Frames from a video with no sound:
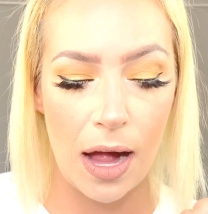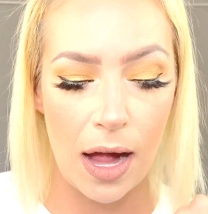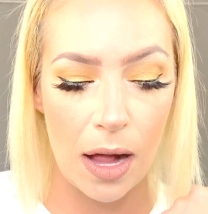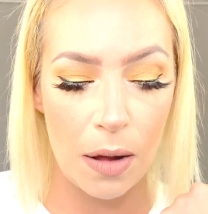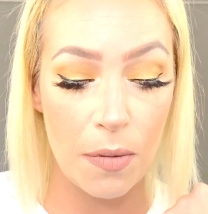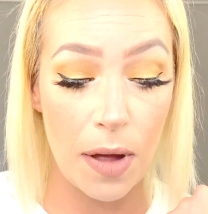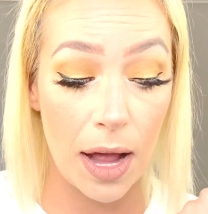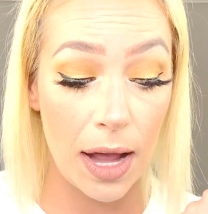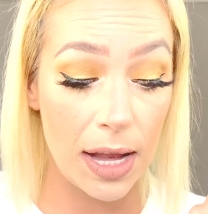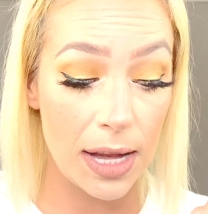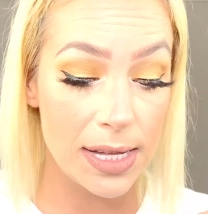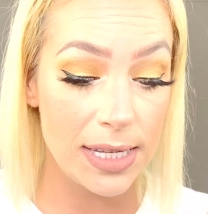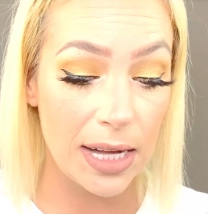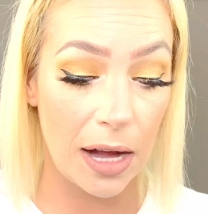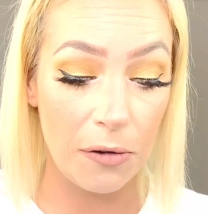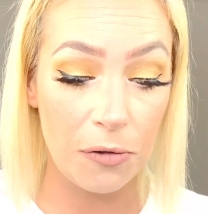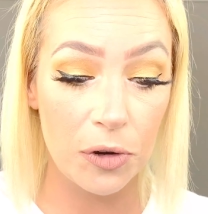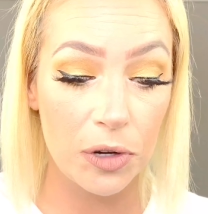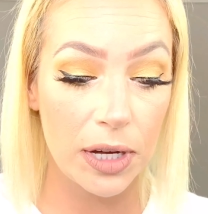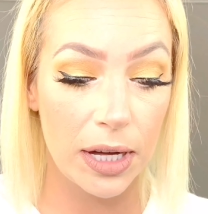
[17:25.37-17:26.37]
I can
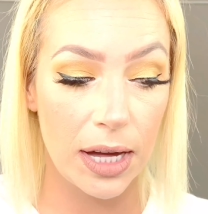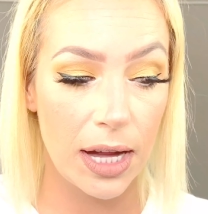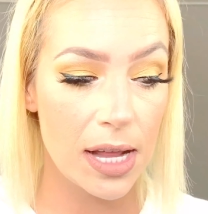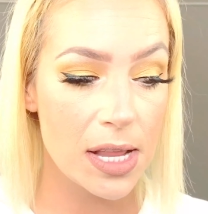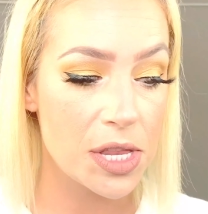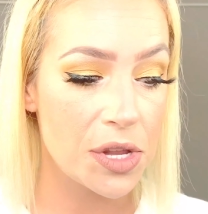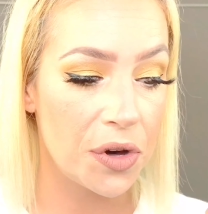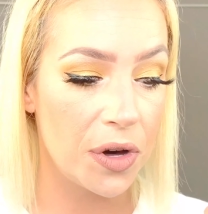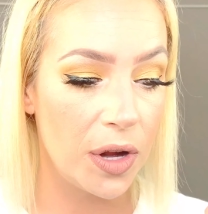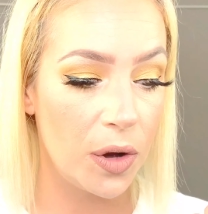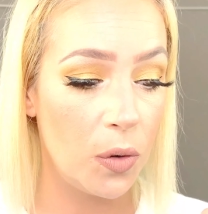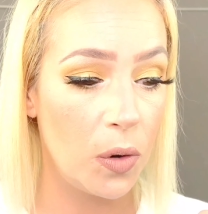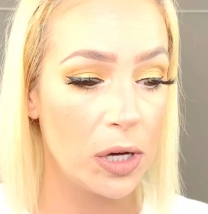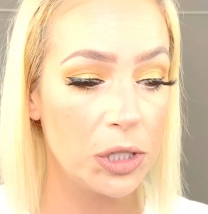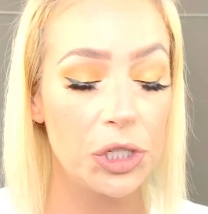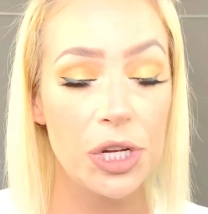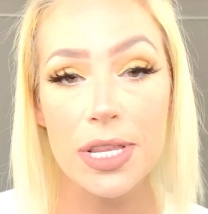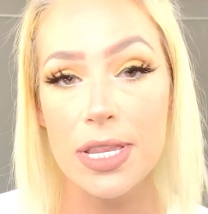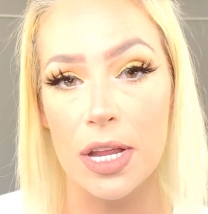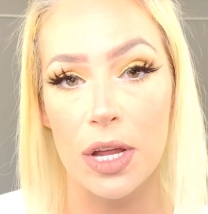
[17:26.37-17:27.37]
definitely answer any
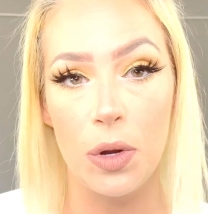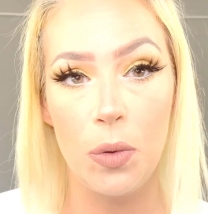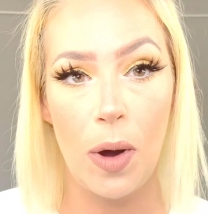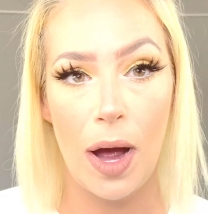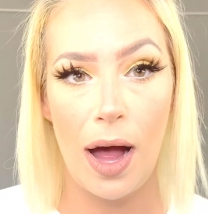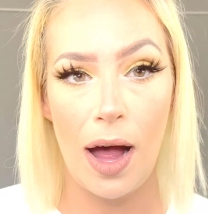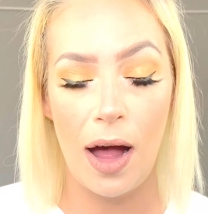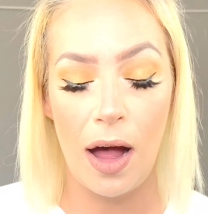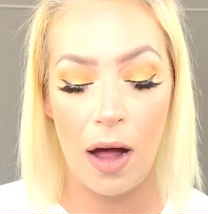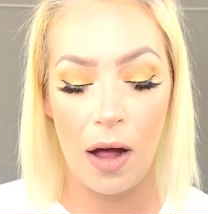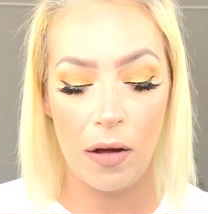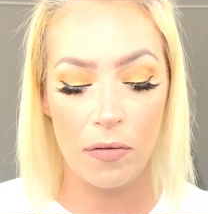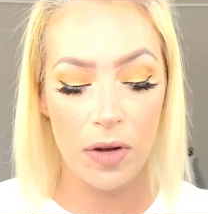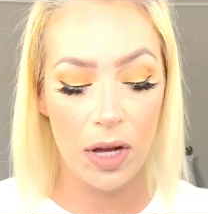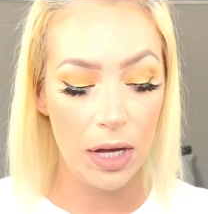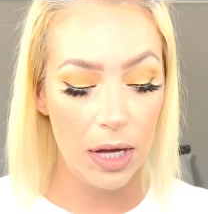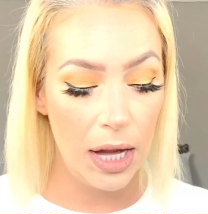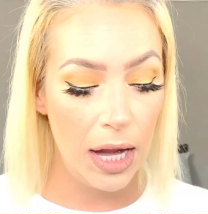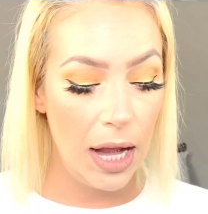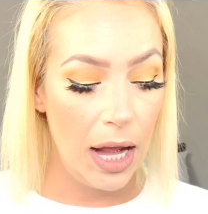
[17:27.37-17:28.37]
questions that you have,